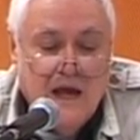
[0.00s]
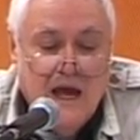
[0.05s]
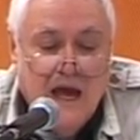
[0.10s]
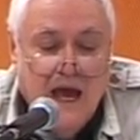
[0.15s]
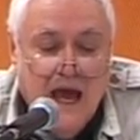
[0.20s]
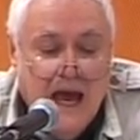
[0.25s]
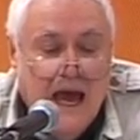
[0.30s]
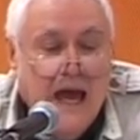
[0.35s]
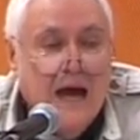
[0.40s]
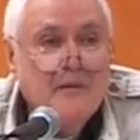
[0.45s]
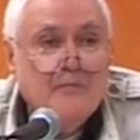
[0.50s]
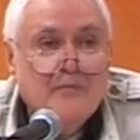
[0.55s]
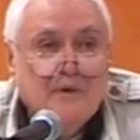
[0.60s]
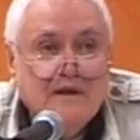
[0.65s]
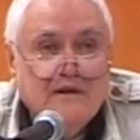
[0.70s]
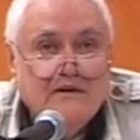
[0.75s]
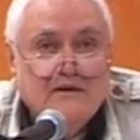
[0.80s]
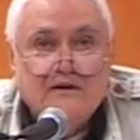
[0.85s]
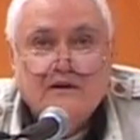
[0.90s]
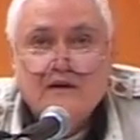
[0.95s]

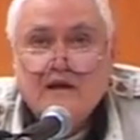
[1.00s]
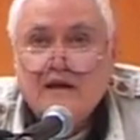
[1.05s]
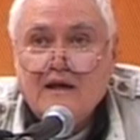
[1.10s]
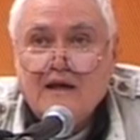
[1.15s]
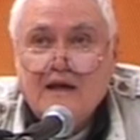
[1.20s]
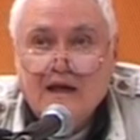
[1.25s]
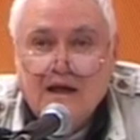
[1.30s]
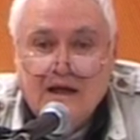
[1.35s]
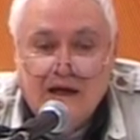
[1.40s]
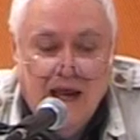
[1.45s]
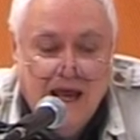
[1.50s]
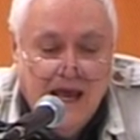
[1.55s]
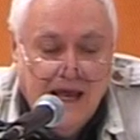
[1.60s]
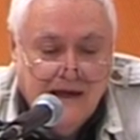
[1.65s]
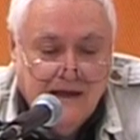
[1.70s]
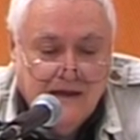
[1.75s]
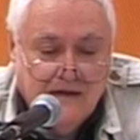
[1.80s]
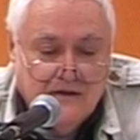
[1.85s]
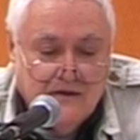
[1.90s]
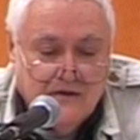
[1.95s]
habits and
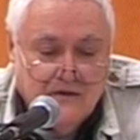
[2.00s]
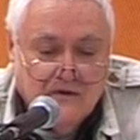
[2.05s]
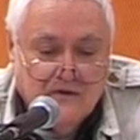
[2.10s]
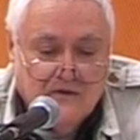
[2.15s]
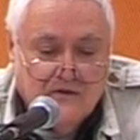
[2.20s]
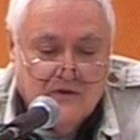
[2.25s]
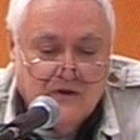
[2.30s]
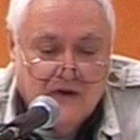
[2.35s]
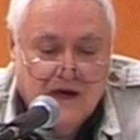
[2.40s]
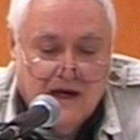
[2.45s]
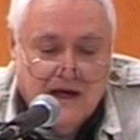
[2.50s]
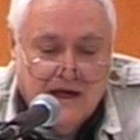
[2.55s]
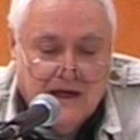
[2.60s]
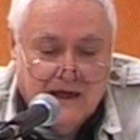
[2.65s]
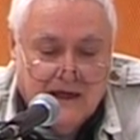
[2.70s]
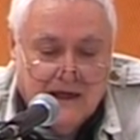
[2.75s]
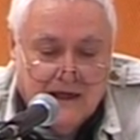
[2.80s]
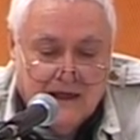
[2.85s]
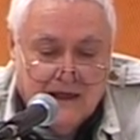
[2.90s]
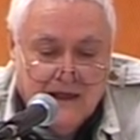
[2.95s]
attitude
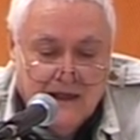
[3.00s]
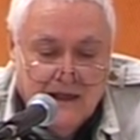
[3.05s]
training.